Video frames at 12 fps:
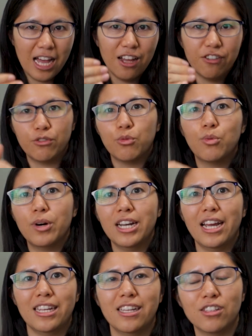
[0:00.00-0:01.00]
of what
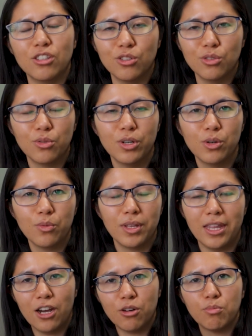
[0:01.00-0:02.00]
I can do
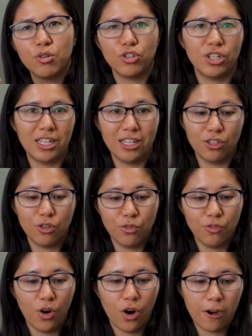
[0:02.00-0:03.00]
without pushing it too
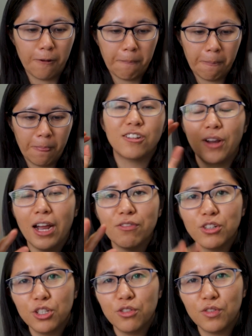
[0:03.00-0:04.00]
far. So
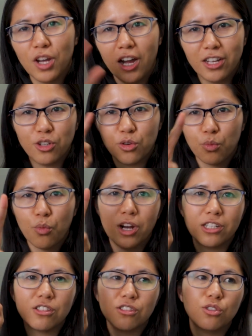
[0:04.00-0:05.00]
after you've got your
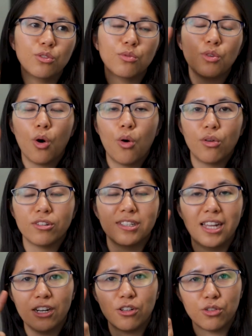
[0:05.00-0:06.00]
1 to 2
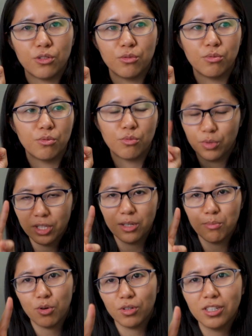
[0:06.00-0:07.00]
goals that are
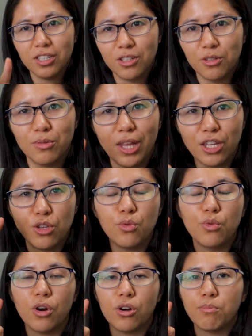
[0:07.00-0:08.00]
really important to you, that
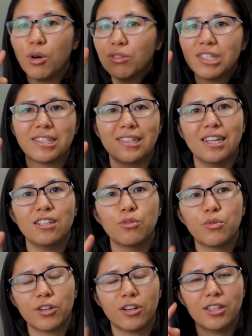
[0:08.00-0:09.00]
you are most excited
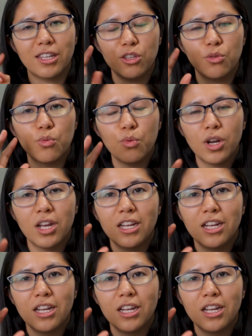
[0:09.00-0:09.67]
to work on, that you